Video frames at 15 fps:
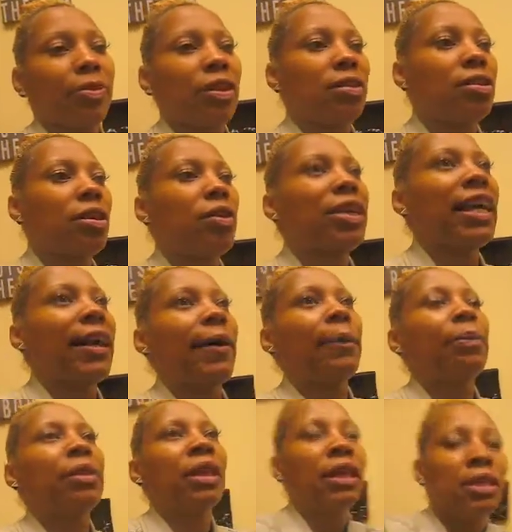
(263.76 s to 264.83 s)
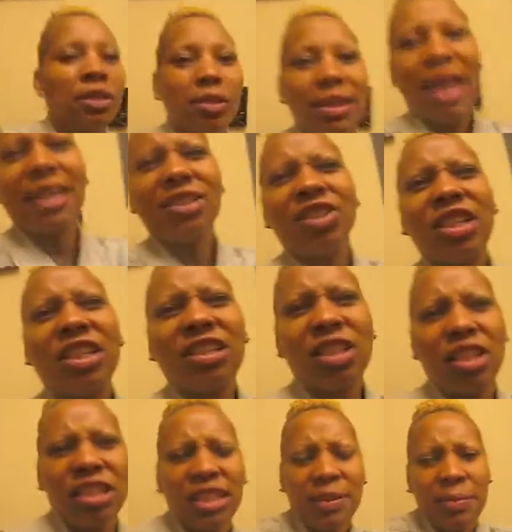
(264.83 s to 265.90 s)
So yeah, so that's just,
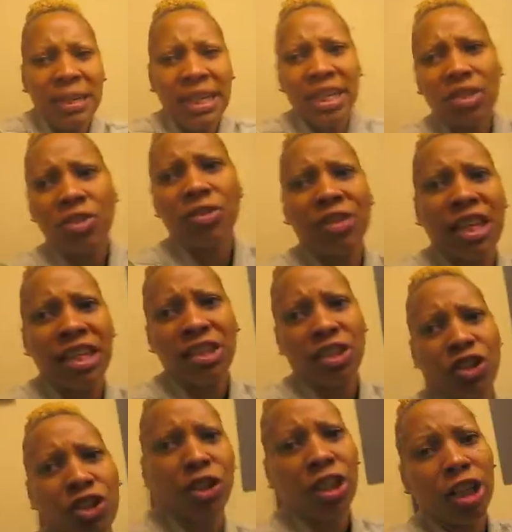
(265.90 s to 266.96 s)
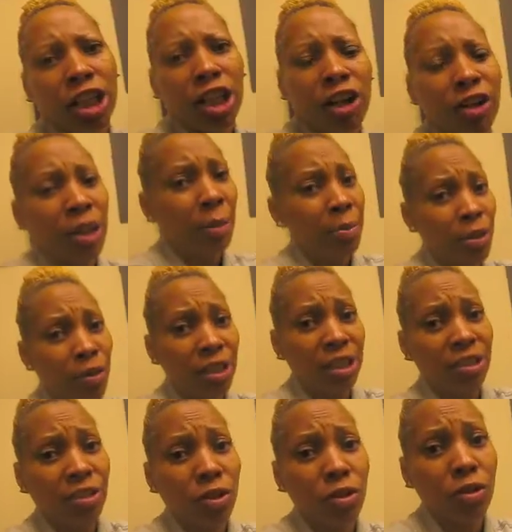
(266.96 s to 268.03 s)
I mean, these are things that you're going to learn in
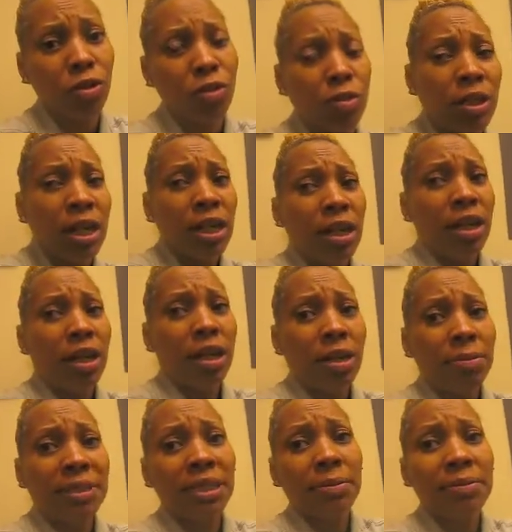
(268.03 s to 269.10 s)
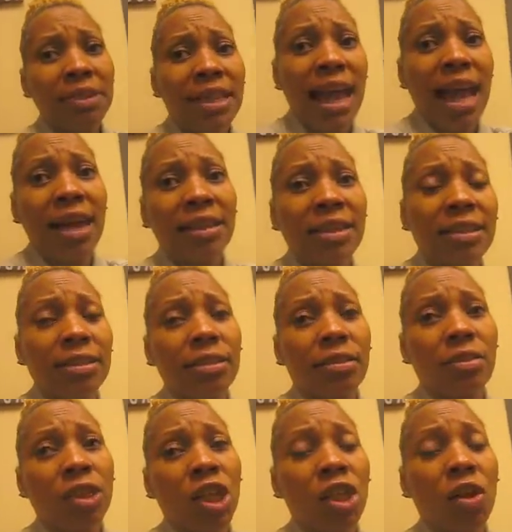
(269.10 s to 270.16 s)
beauty school. Some stylists,
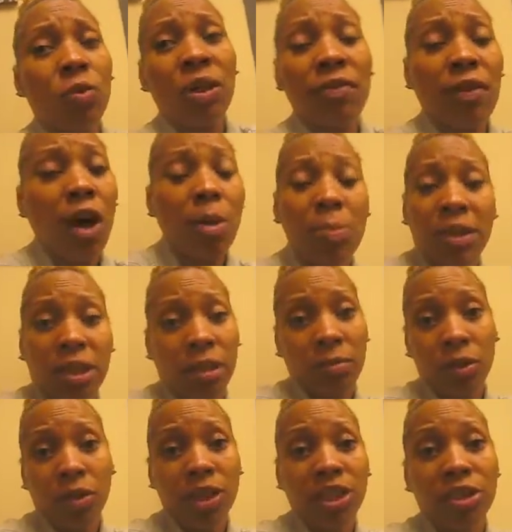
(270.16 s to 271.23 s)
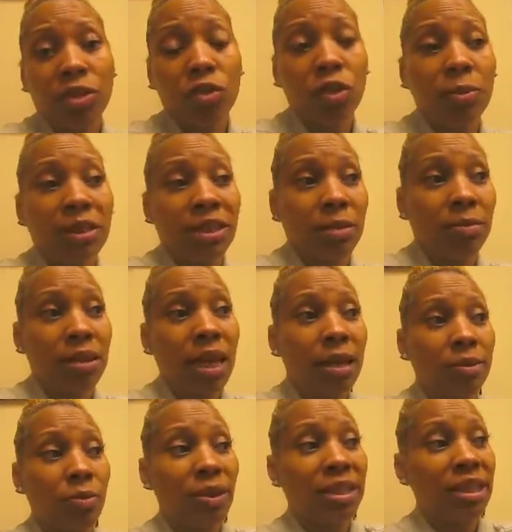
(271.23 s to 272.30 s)
you know, we've all been to beauty school, but
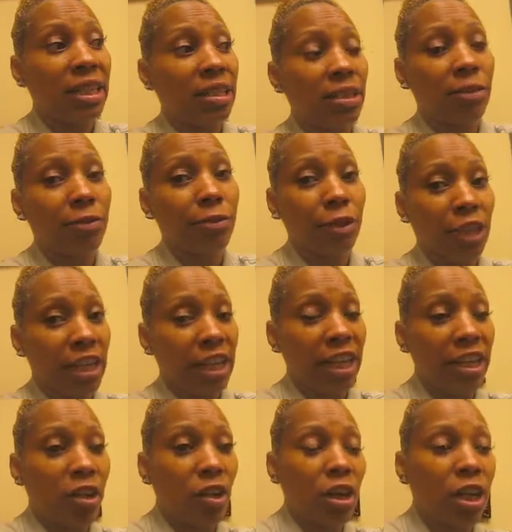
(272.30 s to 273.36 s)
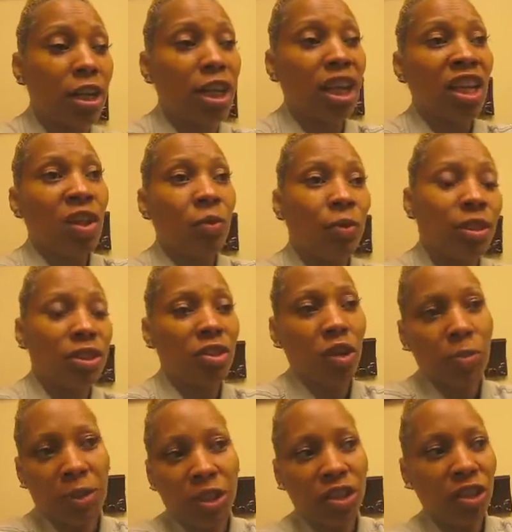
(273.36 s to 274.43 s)
sometimes we tend to forget, or we're
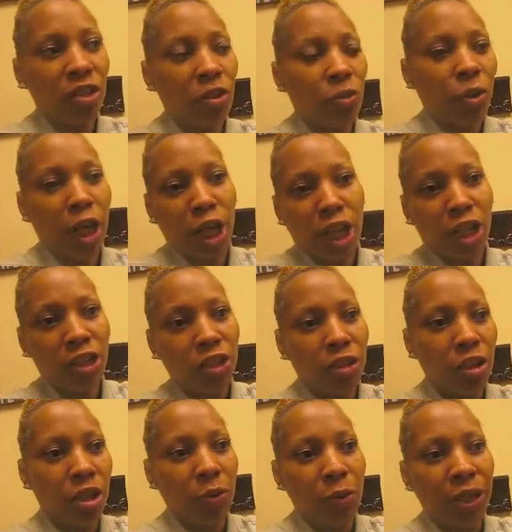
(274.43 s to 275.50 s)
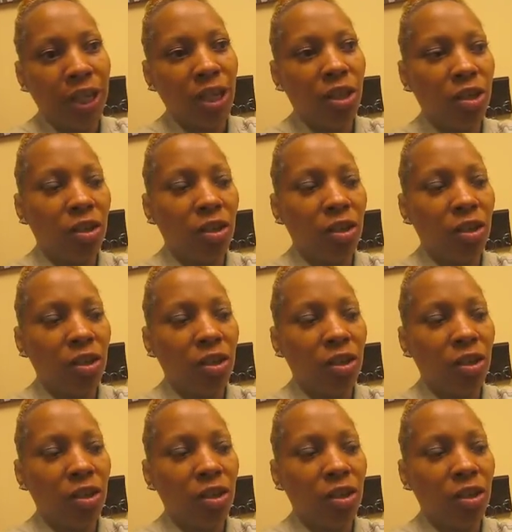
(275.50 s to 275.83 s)
so much in a rush, or we